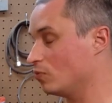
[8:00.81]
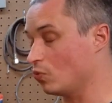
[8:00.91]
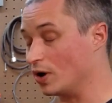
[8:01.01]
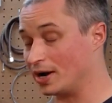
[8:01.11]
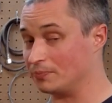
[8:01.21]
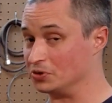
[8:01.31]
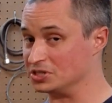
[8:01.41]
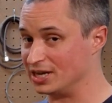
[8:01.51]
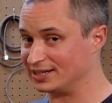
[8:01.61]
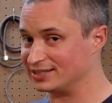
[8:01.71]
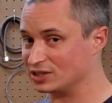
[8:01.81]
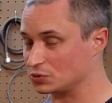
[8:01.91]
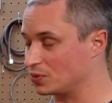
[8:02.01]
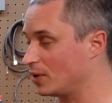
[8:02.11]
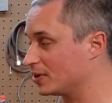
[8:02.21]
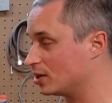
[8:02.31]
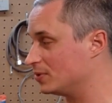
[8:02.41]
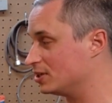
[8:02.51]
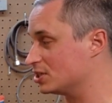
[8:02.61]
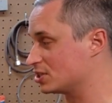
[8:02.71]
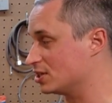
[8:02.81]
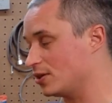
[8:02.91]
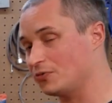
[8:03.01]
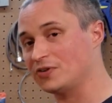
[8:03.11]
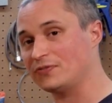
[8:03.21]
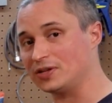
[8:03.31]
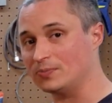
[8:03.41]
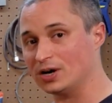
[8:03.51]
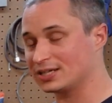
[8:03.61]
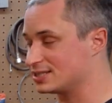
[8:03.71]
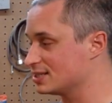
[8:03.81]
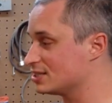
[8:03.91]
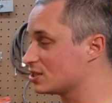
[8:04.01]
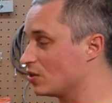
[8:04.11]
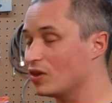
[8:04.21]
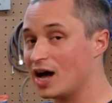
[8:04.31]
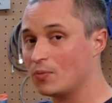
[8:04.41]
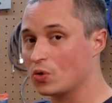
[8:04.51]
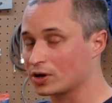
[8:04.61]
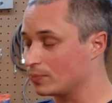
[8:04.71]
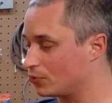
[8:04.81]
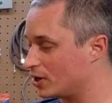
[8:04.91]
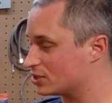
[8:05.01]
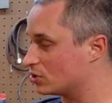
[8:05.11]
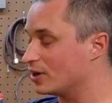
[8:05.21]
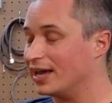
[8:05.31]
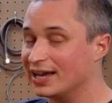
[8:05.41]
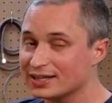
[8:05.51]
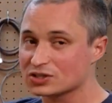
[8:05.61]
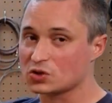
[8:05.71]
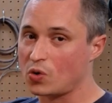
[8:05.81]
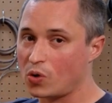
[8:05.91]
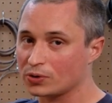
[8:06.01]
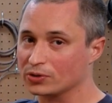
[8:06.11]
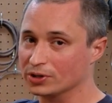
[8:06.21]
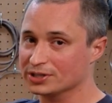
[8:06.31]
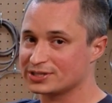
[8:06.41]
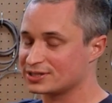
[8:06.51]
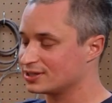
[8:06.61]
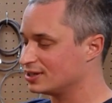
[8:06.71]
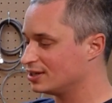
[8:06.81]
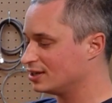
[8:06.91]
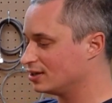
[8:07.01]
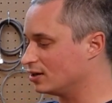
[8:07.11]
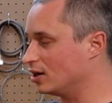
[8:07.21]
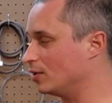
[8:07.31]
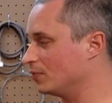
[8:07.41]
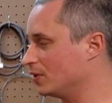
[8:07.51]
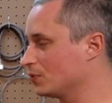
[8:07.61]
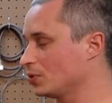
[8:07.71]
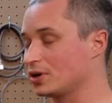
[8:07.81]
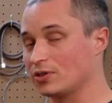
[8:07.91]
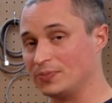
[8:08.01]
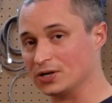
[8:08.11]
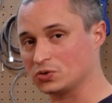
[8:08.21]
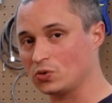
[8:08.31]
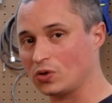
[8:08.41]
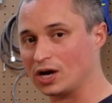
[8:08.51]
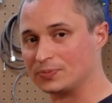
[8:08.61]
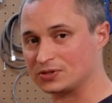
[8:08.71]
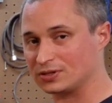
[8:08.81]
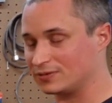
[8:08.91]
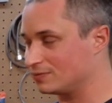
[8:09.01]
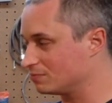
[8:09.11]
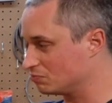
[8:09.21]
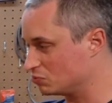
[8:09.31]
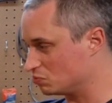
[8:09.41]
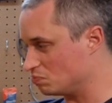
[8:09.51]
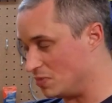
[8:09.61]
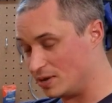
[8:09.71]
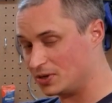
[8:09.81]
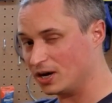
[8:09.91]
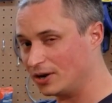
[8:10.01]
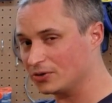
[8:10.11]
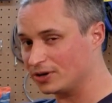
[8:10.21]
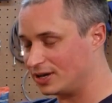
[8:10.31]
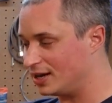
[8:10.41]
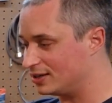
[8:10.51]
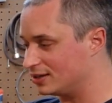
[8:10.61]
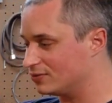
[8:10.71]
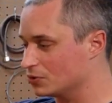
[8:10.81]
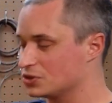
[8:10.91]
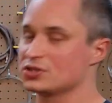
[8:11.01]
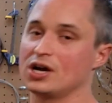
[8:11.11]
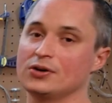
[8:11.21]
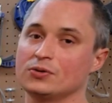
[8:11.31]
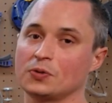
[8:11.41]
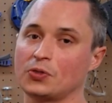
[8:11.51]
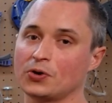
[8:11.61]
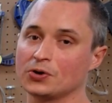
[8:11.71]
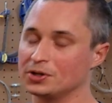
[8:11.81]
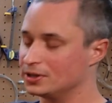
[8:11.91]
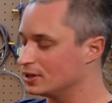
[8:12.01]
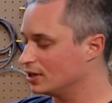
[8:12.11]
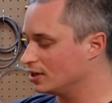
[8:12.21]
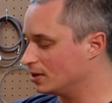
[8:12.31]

what I'm projecting is probably going to be just another $50. This is a lot more compressor, and it's cordless. If you're looking at the bare tool option, maybe 180 versus 130.